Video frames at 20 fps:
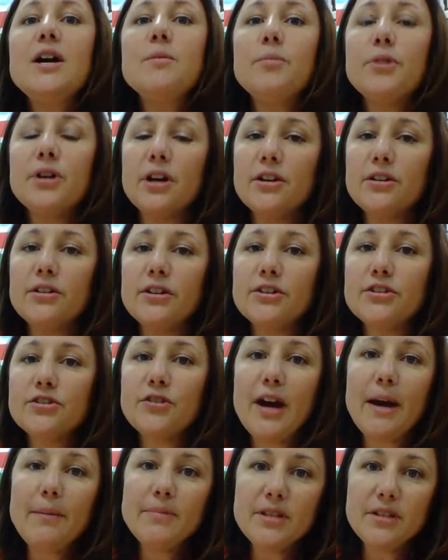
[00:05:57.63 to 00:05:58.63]
put all your little
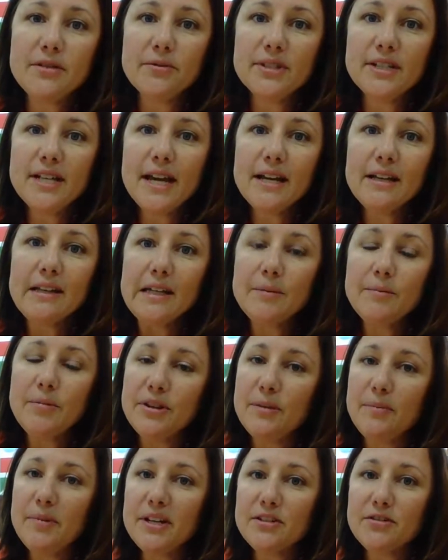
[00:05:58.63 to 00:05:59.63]
scraps in the recycling, put
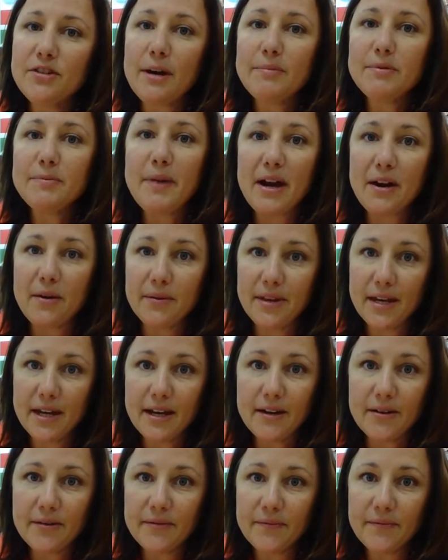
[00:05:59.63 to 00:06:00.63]
the big scraps back where they go.